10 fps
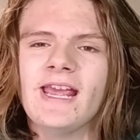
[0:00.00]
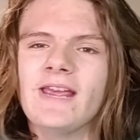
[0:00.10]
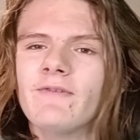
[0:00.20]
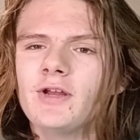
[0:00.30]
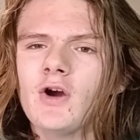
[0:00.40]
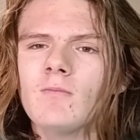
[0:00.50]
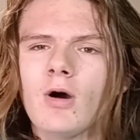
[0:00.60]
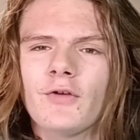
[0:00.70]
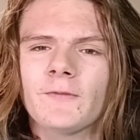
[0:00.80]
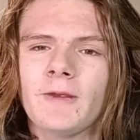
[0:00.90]
Even though
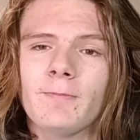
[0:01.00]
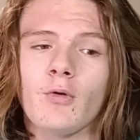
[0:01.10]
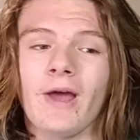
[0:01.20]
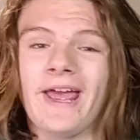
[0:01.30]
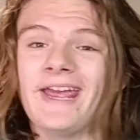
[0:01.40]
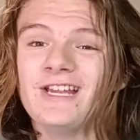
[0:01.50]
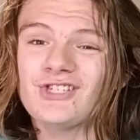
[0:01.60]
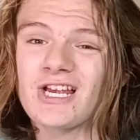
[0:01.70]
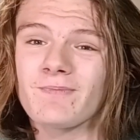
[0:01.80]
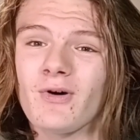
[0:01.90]
most people hate
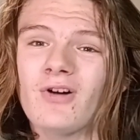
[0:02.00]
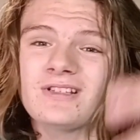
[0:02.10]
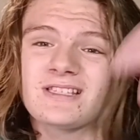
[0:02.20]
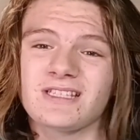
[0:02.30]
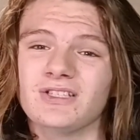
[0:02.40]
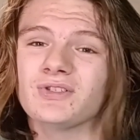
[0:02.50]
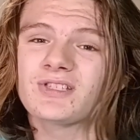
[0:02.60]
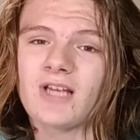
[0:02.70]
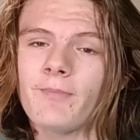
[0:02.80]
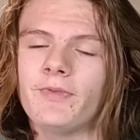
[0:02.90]
Jake Paul, it's still
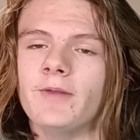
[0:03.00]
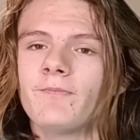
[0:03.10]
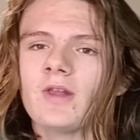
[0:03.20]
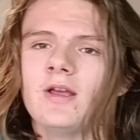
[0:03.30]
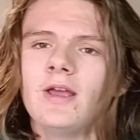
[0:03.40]
something.